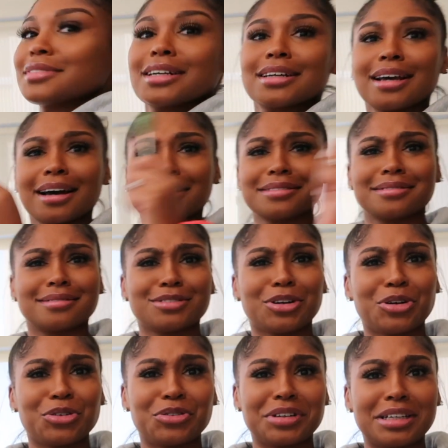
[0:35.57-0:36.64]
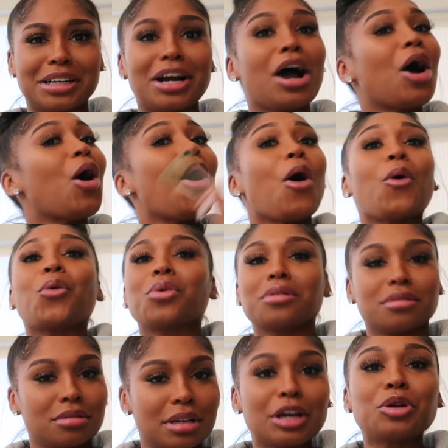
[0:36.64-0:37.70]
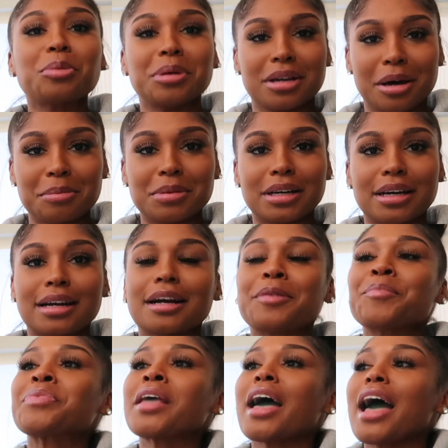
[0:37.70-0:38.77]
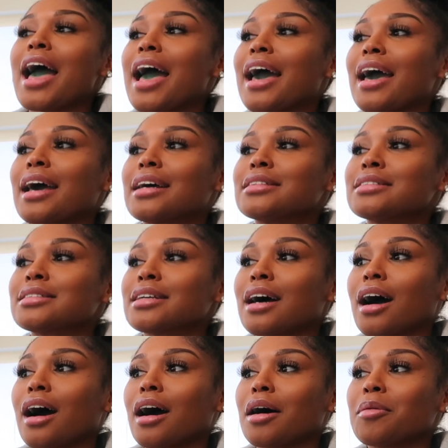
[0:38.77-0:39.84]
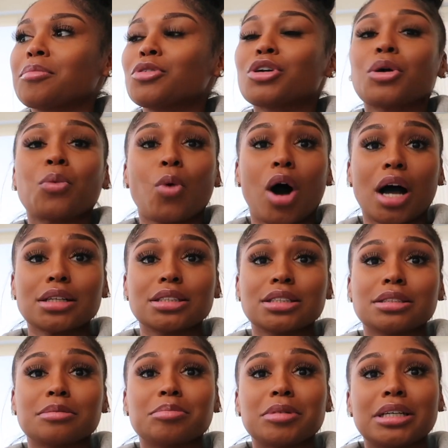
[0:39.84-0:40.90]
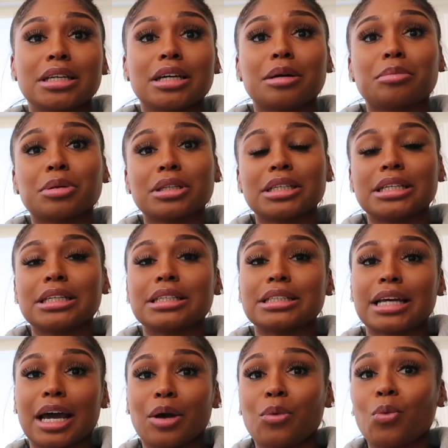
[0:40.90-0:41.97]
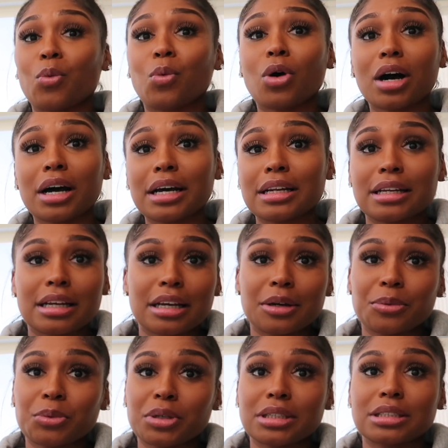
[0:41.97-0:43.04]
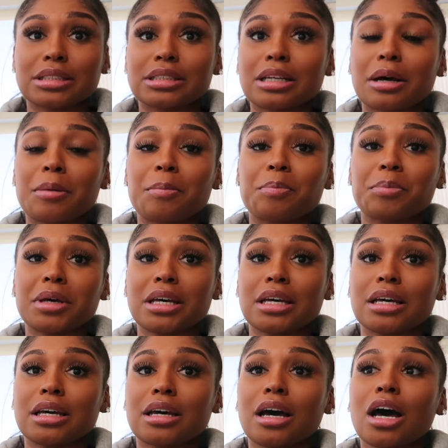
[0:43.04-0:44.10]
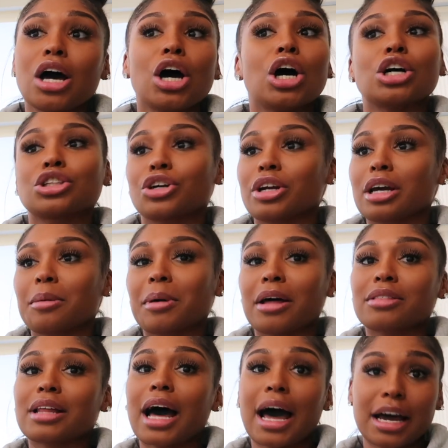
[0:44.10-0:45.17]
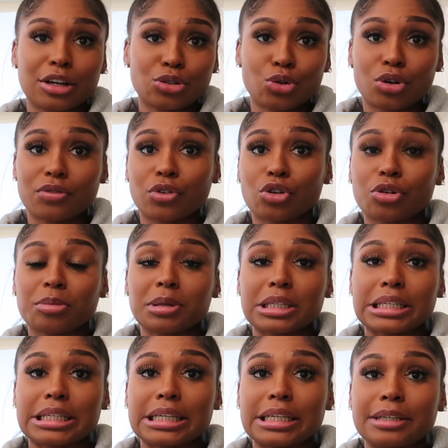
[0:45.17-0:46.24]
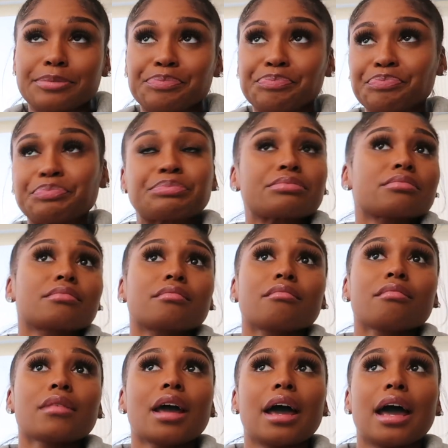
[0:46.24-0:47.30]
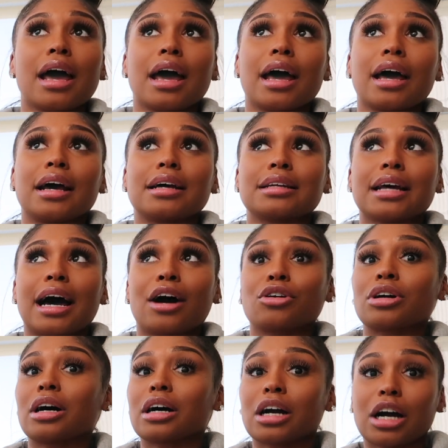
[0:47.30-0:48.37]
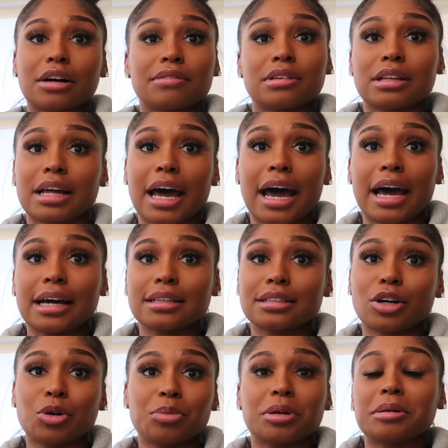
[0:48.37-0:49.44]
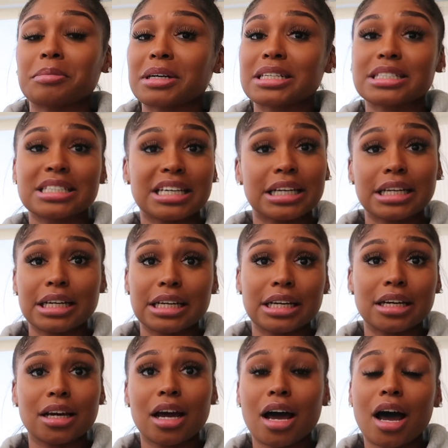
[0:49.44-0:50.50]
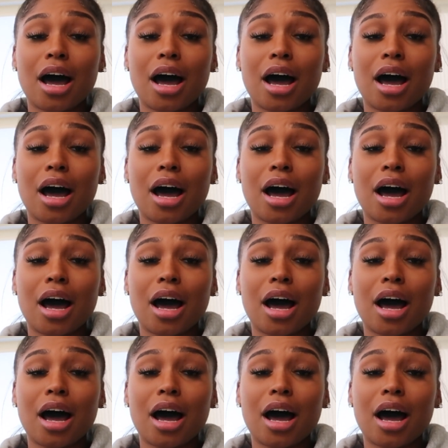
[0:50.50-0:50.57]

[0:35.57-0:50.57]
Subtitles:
Yeah, or over here. It'll be up there. And you can watch me complete day 1. It was me learning about the iDoor vulnerability and how to uncover that, helping McSkitty